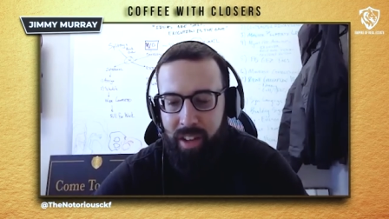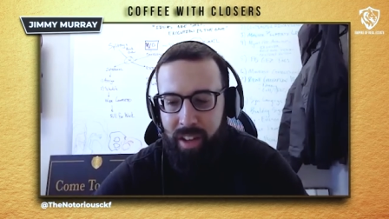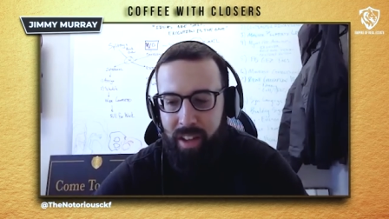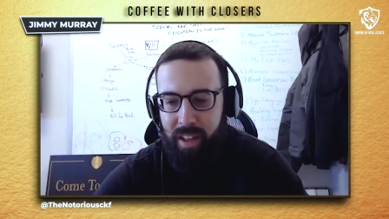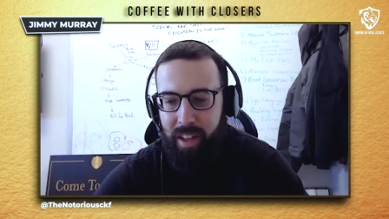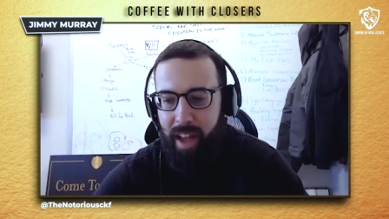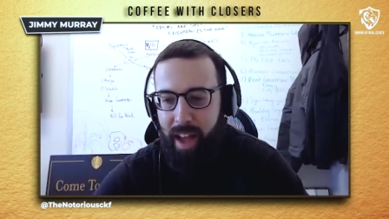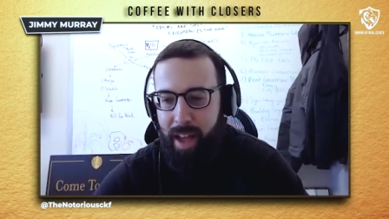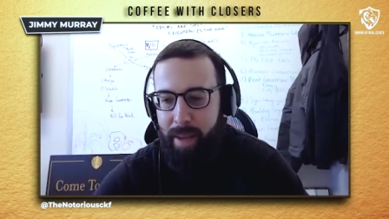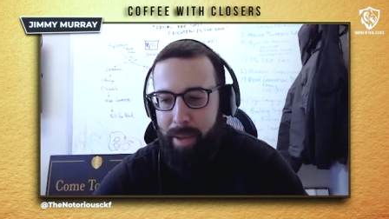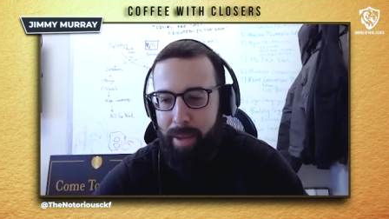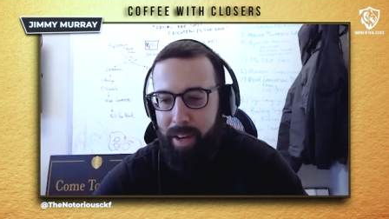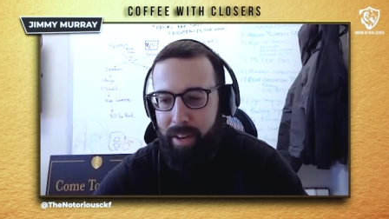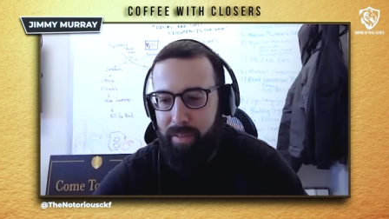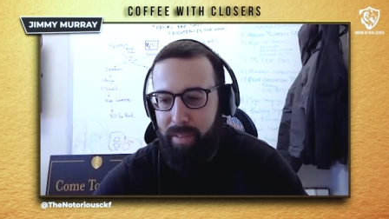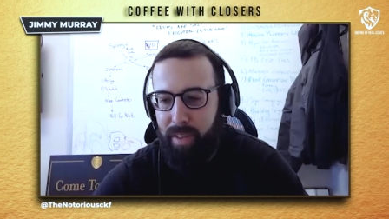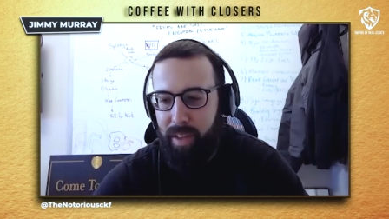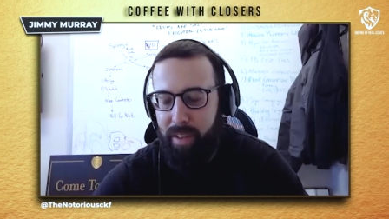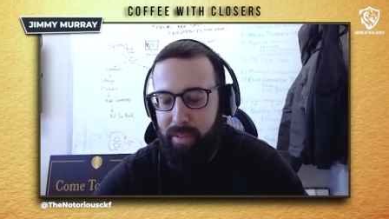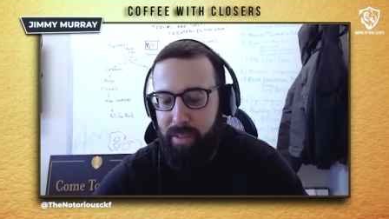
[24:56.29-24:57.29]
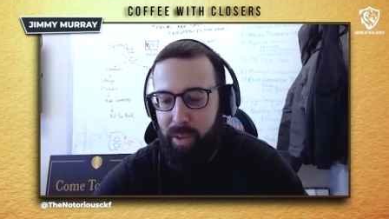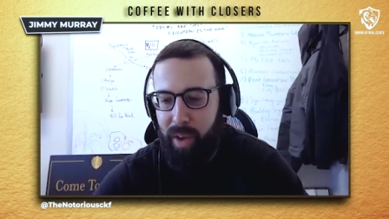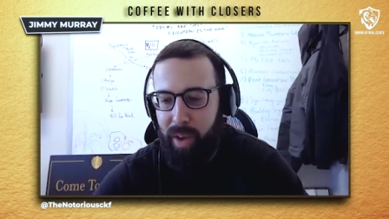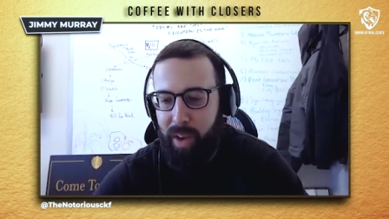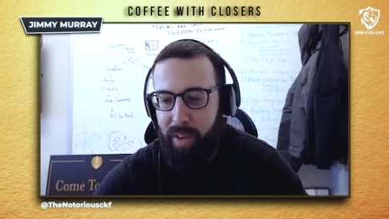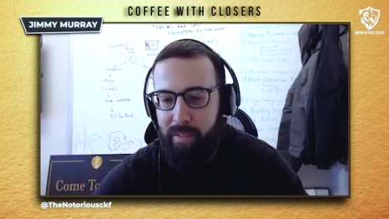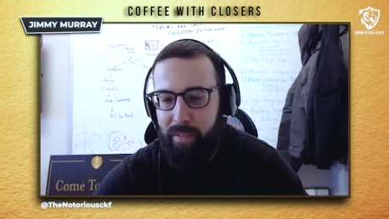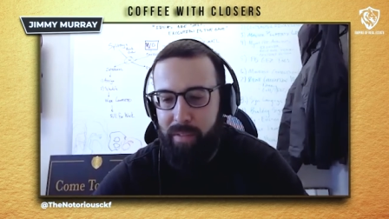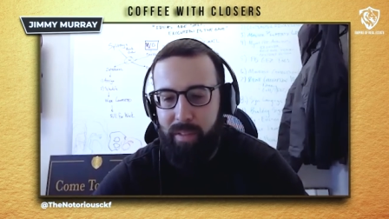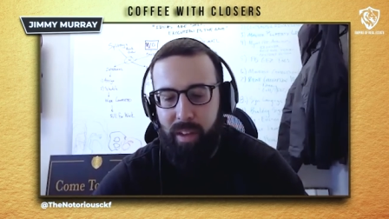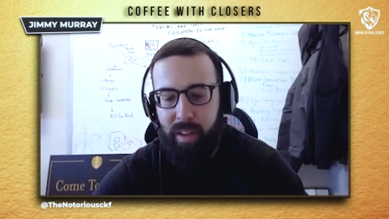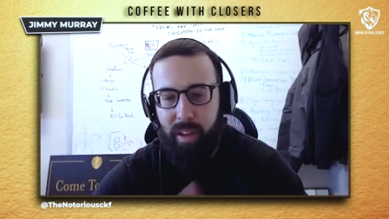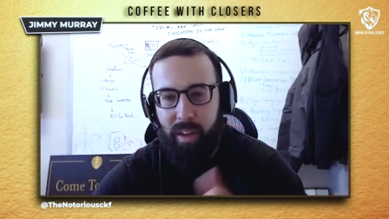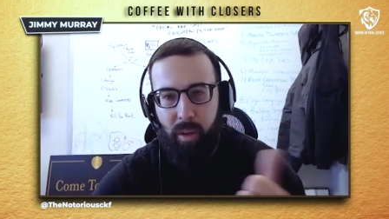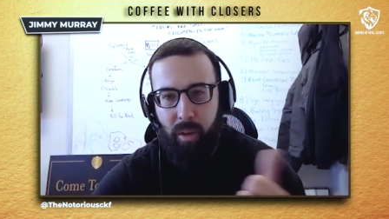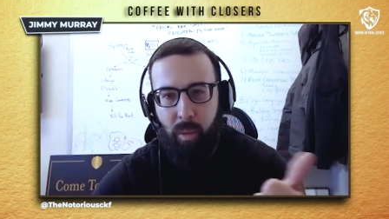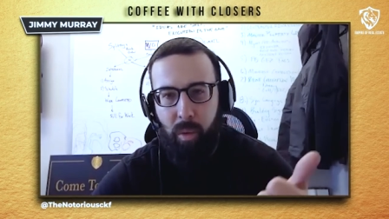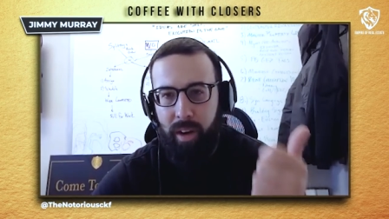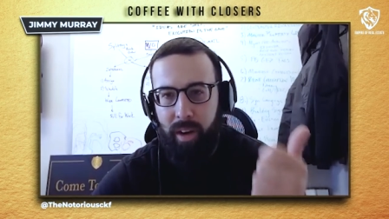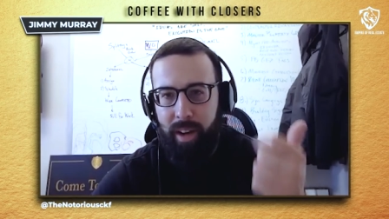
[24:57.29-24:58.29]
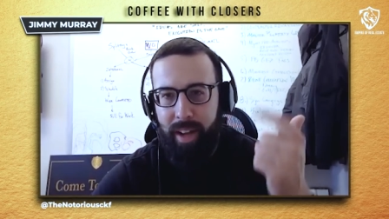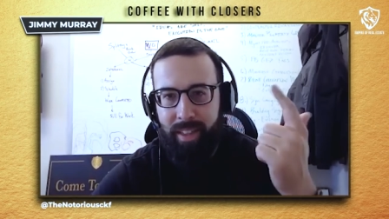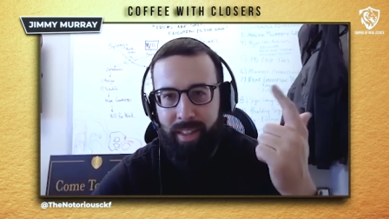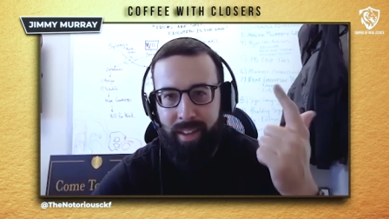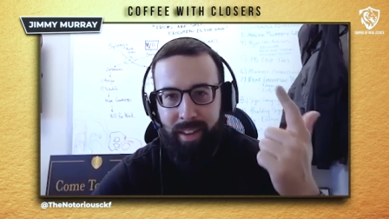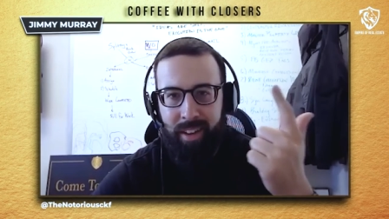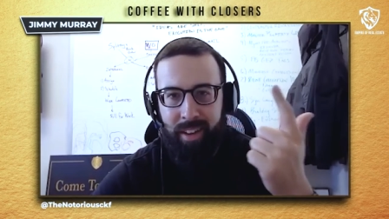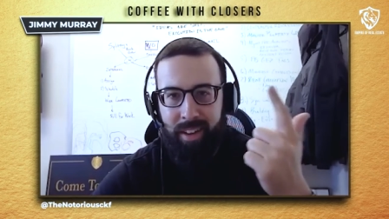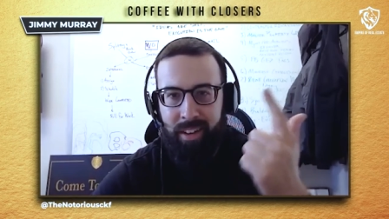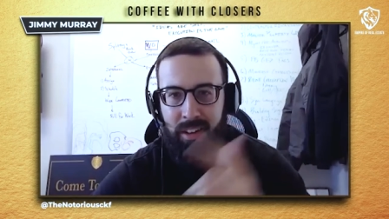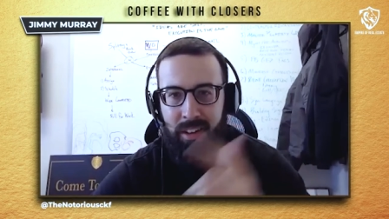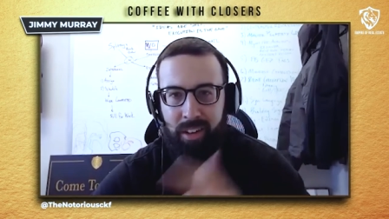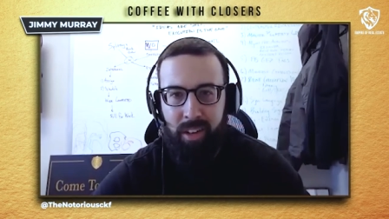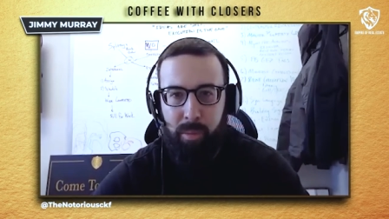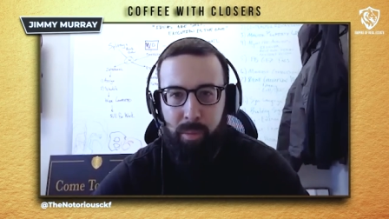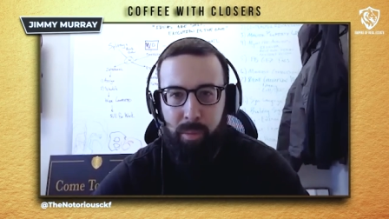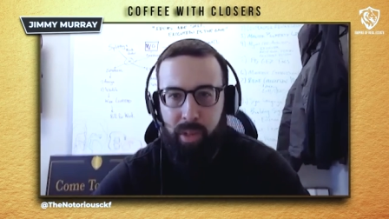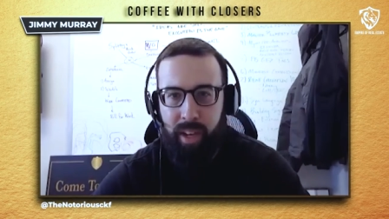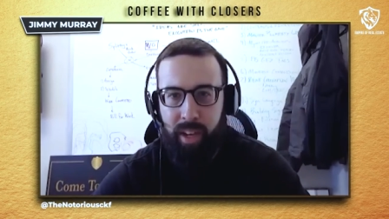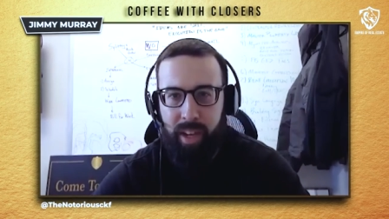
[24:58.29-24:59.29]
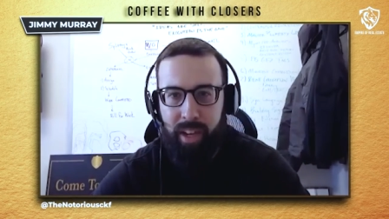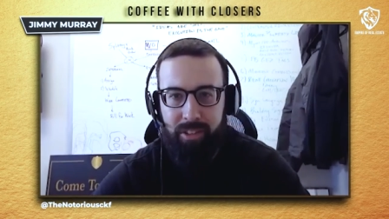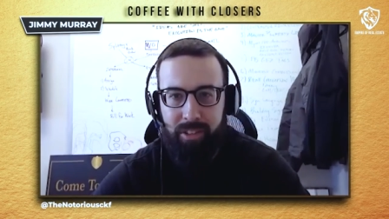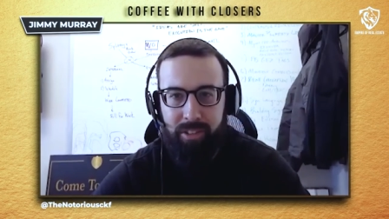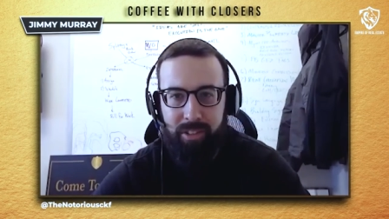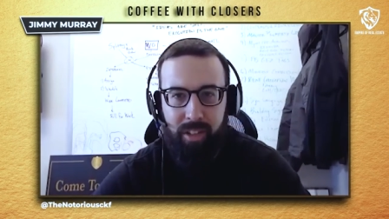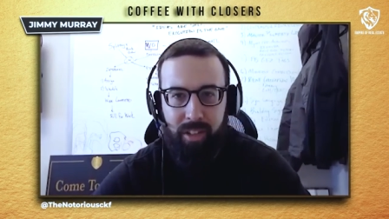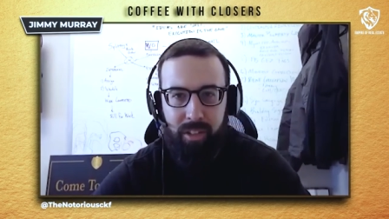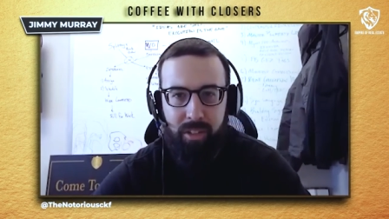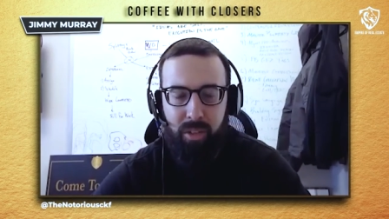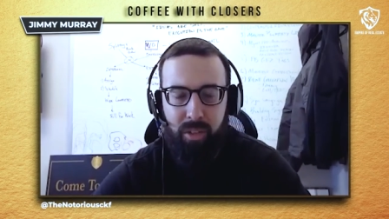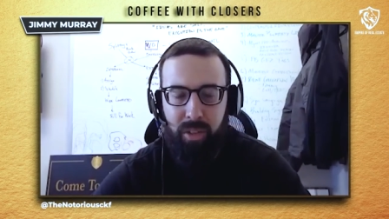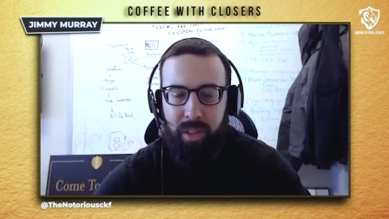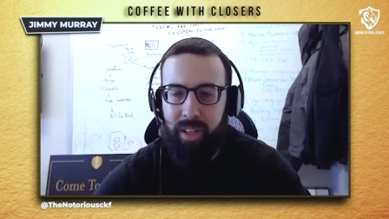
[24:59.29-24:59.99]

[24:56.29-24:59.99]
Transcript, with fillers: I mean, if you have a work ethic and good communication skills, you can